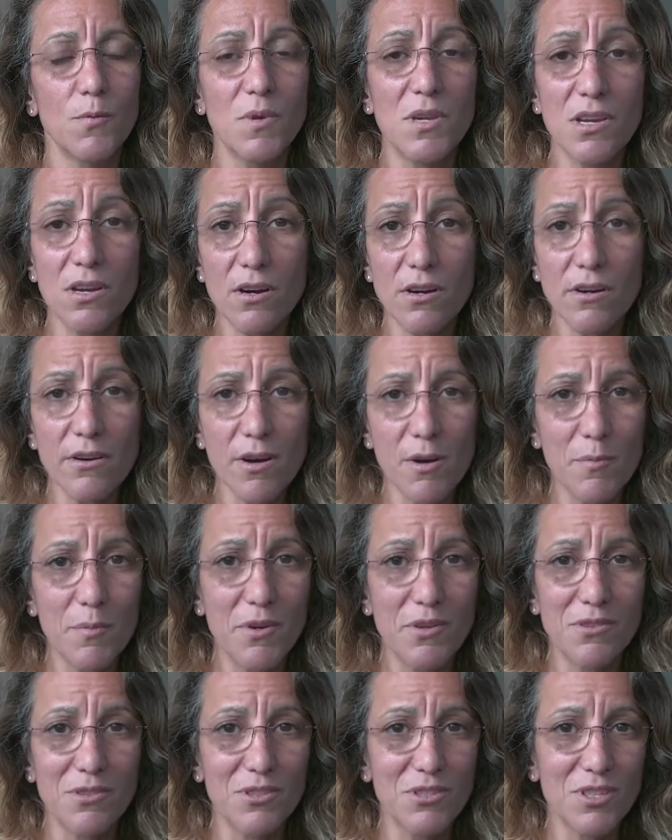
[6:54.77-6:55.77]
We are our
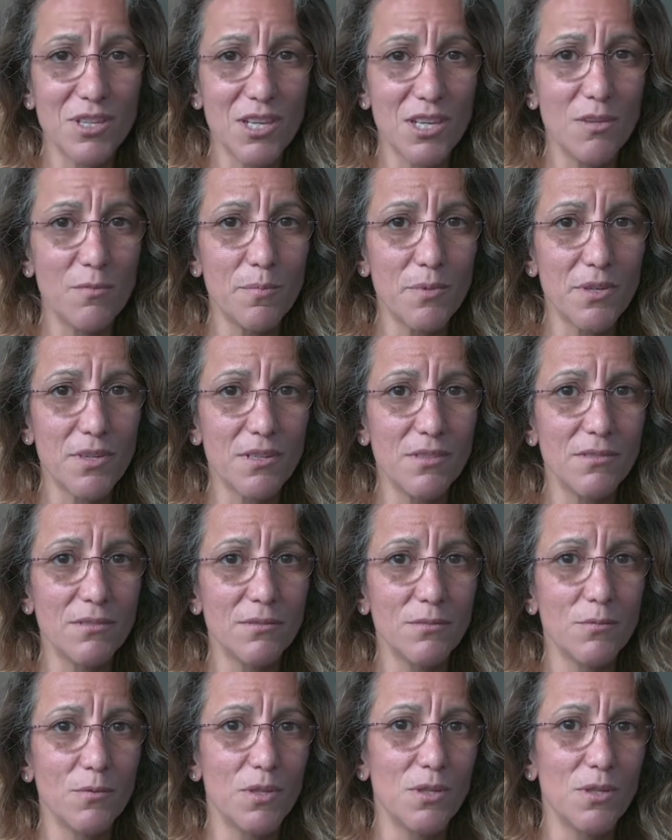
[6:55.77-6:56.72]
brother's keeper.